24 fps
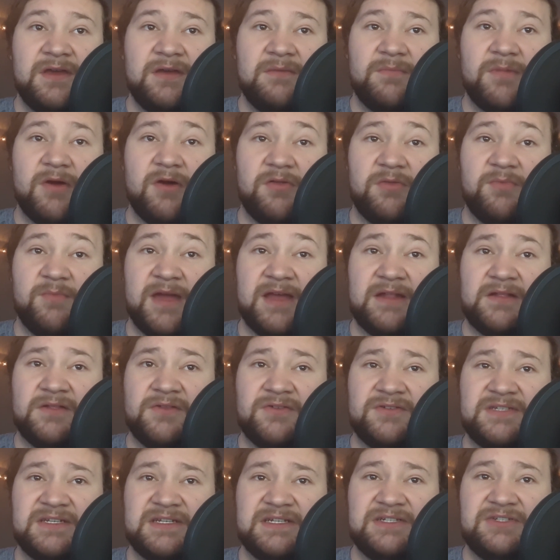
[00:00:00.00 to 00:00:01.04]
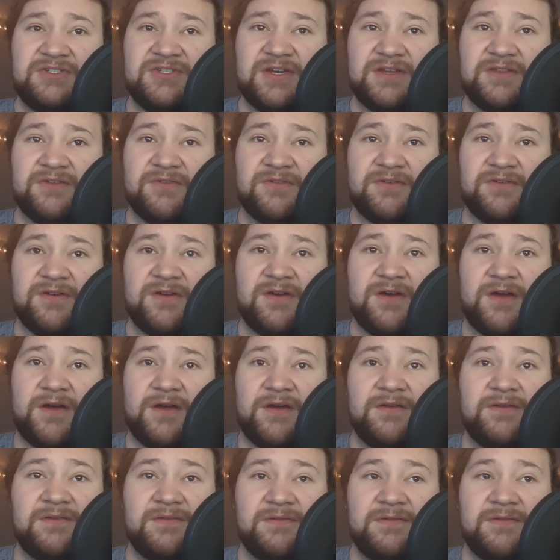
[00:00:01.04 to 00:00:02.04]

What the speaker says: Both men looked at each other in awe.